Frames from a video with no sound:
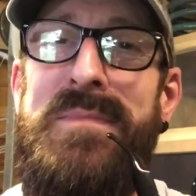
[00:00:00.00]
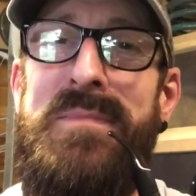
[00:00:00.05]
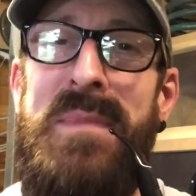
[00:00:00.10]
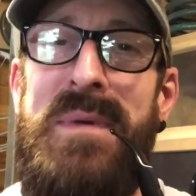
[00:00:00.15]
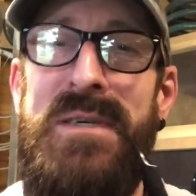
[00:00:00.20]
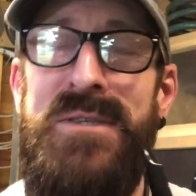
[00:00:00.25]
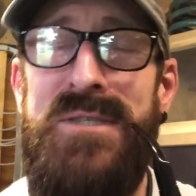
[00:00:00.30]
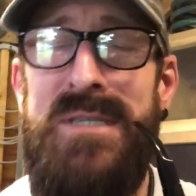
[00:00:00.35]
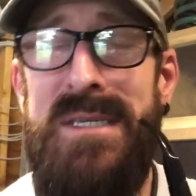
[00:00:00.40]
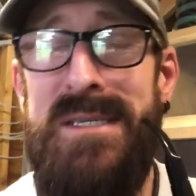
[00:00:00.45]

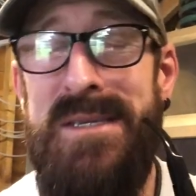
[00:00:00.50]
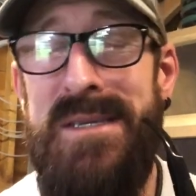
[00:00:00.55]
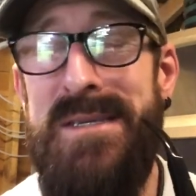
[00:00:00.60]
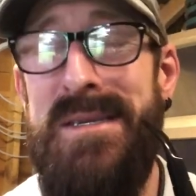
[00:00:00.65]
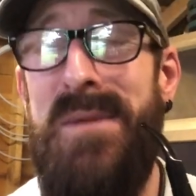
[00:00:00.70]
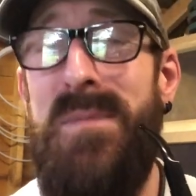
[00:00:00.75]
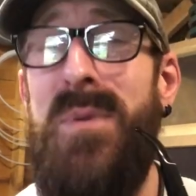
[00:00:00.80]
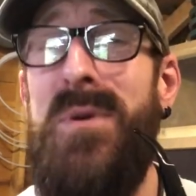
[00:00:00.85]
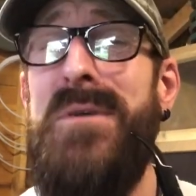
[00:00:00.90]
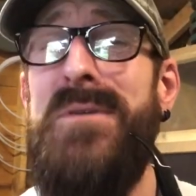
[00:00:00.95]
as she says,
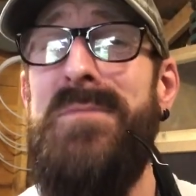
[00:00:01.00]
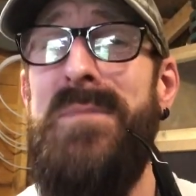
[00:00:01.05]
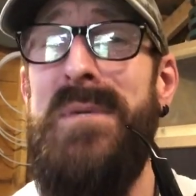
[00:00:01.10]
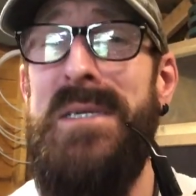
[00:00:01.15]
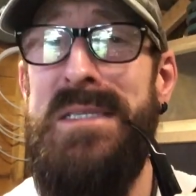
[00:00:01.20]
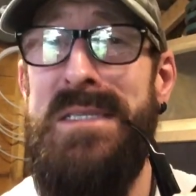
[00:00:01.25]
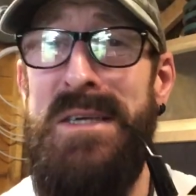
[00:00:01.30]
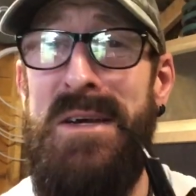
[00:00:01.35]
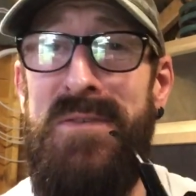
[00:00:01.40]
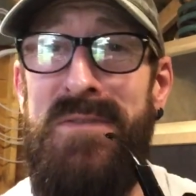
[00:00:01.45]
I push
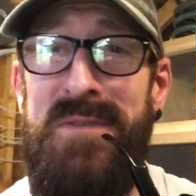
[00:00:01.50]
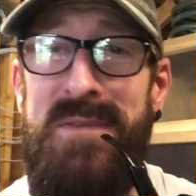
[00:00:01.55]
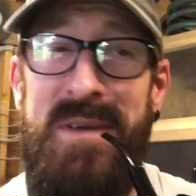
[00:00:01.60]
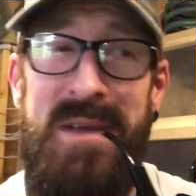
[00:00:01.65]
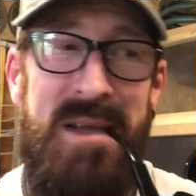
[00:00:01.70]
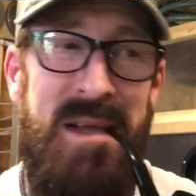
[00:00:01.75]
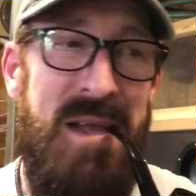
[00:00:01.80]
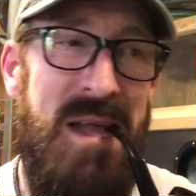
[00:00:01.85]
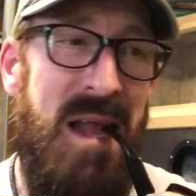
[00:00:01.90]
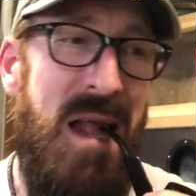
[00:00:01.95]
myself.
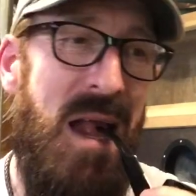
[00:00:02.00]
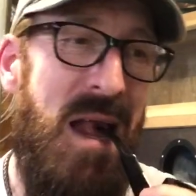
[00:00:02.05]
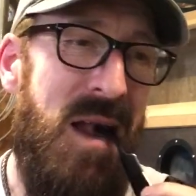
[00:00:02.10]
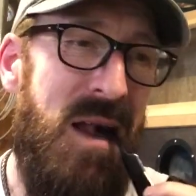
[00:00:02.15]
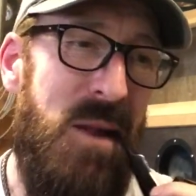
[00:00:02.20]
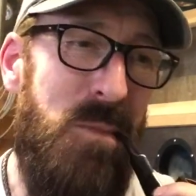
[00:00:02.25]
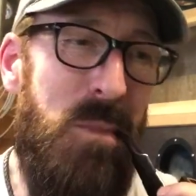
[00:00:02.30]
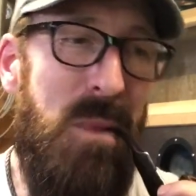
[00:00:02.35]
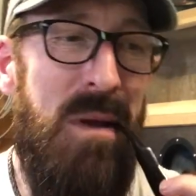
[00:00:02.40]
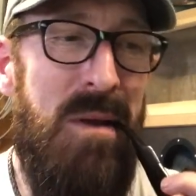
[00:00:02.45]

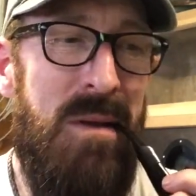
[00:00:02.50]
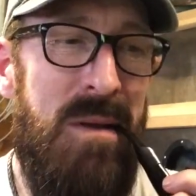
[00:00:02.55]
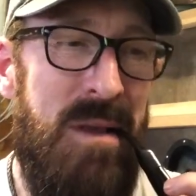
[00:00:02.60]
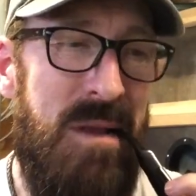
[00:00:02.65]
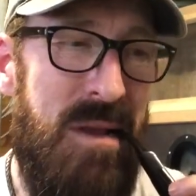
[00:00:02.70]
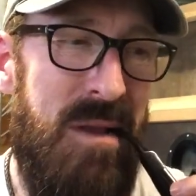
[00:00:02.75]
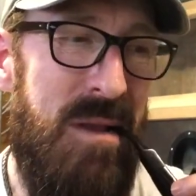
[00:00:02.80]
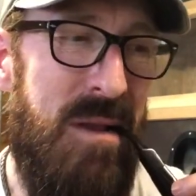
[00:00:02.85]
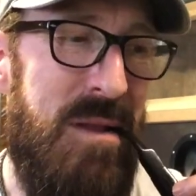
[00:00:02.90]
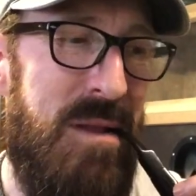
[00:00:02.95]
But
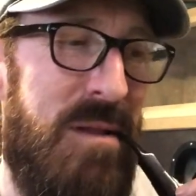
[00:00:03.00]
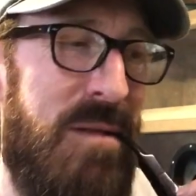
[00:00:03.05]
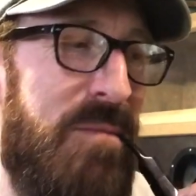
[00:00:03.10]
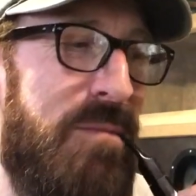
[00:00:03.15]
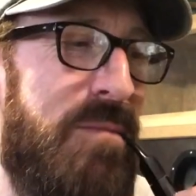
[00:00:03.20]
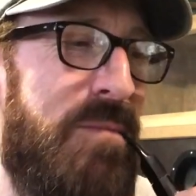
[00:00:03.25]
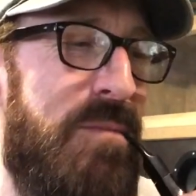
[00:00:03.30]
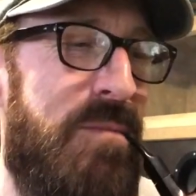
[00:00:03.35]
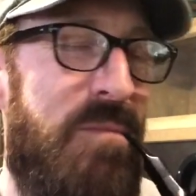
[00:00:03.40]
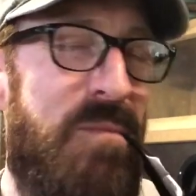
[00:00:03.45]
you know,
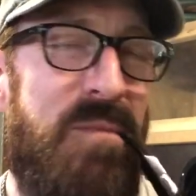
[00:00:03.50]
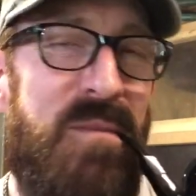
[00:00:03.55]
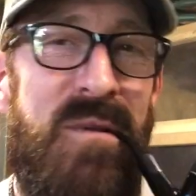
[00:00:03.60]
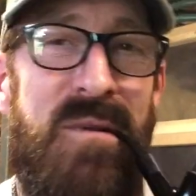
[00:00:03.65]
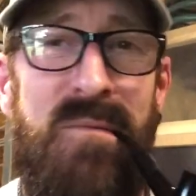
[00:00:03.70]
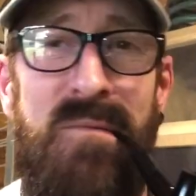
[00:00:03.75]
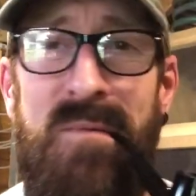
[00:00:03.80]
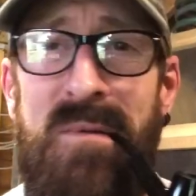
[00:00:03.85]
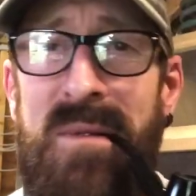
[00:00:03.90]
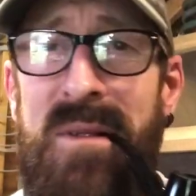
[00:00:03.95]

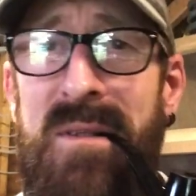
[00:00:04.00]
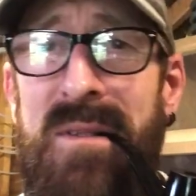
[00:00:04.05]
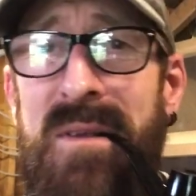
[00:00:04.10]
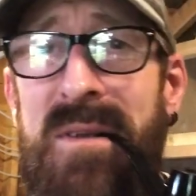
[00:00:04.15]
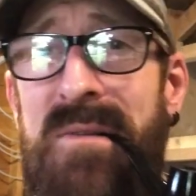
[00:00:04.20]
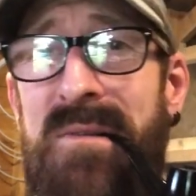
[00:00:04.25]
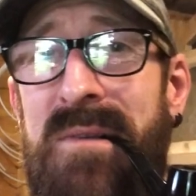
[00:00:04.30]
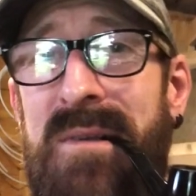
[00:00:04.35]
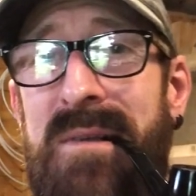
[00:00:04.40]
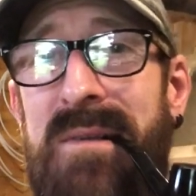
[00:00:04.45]
it's what it
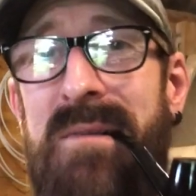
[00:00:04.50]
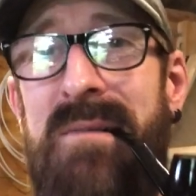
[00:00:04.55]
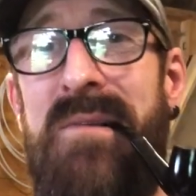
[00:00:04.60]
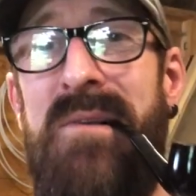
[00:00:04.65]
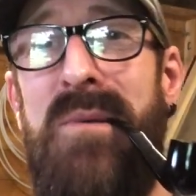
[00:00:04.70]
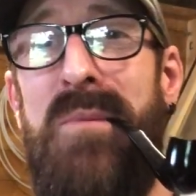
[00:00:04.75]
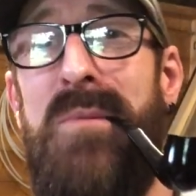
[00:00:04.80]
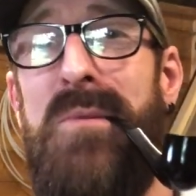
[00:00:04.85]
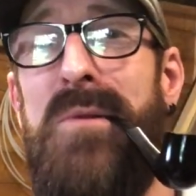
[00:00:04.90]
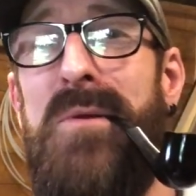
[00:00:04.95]
is.
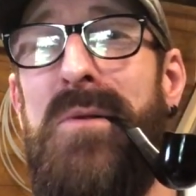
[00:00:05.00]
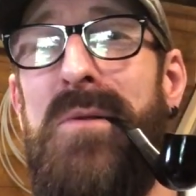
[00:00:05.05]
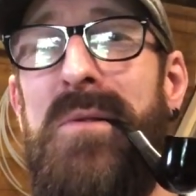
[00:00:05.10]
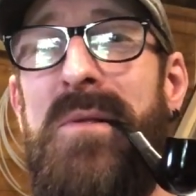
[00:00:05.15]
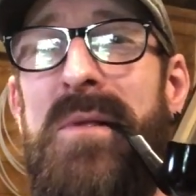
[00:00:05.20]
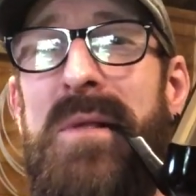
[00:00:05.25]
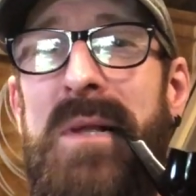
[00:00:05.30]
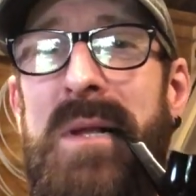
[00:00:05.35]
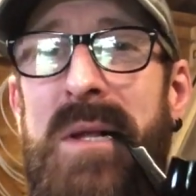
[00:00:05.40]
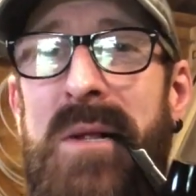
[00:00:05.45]
Job's done.
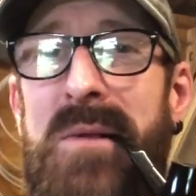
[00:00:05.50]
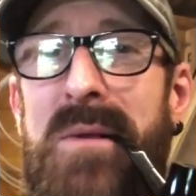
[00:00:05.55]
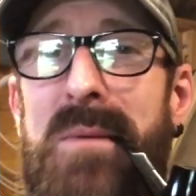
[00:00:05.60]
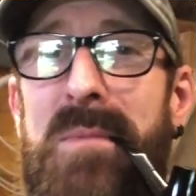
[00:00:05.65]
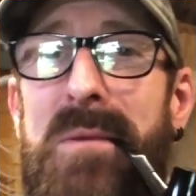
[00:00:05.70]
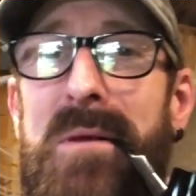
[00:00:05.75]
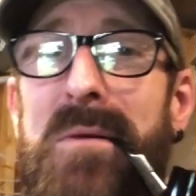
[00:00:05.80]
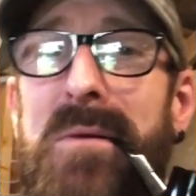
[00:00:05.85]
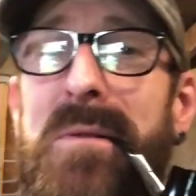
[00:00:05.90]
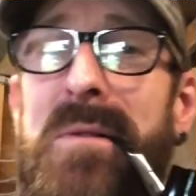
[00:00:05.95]
Job's
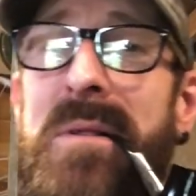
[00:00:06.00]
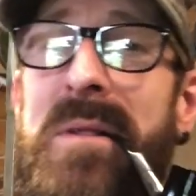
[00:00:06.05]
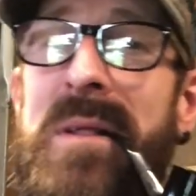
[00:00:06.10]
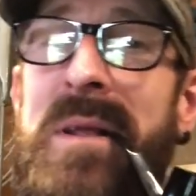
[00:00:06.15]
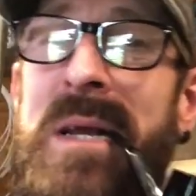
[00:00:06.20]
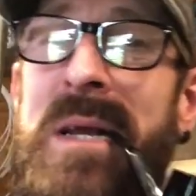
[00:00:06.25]
a good one.